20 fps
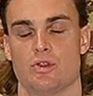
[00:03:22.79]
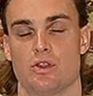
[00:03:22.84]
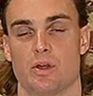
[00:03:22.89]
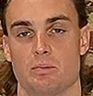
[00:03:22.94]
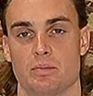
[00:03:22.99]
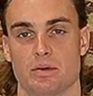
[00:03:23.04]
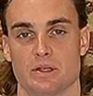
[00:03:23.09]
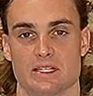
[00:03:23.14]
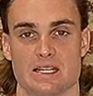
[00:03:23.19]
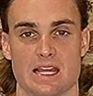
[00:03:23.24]
the
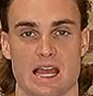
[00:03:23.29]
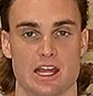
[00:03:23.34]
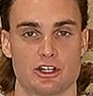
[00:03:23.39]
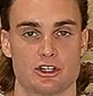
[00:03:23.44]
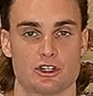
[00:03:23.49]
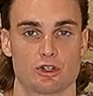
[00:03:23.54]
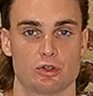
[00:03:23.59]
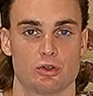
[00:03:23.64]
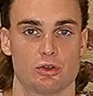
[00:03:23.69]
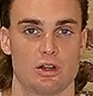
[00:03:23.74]

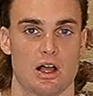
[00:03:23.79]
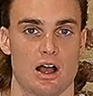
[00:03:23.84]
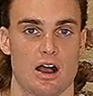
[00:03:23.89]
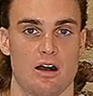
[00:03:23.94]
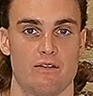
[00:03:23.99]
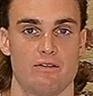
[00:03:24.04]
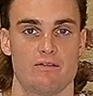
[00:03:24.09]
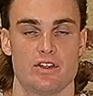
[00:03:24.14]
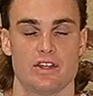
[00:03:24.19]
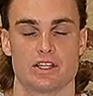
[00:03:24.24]
potential
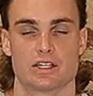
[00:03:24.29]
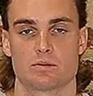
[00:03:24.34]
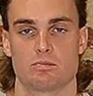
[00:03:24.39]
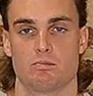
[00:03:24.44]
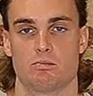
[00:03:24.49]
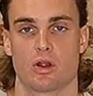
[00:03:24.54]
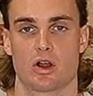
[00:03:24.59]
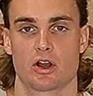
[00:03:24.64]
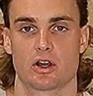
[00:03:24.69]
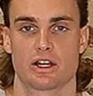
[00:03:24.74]
of this
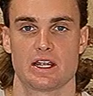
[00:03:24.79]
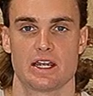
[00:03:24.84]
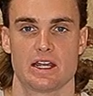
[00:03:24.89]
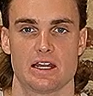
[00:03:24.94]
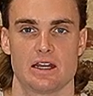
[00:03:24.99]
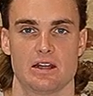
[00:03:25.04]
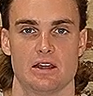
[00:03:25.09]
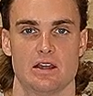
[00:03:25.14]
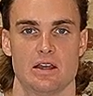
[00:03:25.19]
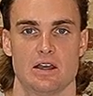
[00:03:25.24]

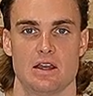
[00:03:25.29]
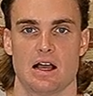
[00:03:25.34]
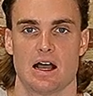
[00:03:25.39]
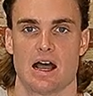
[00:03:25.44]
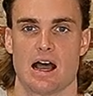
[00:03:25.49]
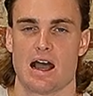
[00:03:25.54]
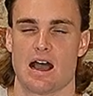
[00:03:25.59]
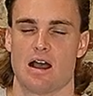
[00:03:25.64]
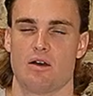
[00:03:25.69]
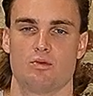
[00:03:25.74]
market
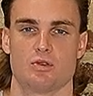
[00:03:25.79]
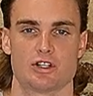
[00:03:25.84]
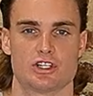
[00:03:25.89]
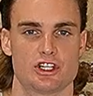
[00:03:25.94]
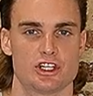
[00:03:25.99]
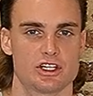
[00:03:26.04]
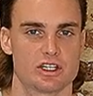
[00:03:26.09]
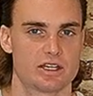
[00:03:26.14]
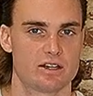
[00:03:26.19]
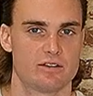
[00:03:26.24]
was
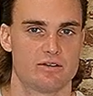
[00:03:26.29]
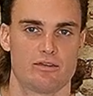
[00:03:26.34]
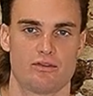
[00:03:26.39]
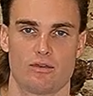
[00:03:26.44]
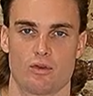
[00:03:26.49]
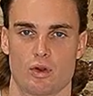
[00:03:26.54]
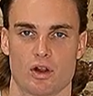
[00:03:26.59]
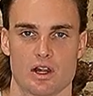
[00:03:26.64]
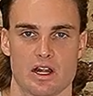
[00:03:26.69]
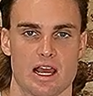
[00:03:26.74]
just in
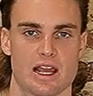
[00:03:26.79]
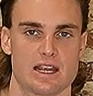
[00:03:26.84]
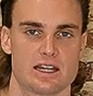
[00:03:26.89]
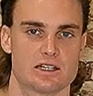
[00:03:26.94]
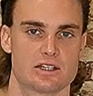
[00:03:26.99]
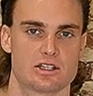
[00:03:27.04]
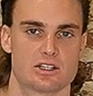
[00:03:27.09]
Fortnite.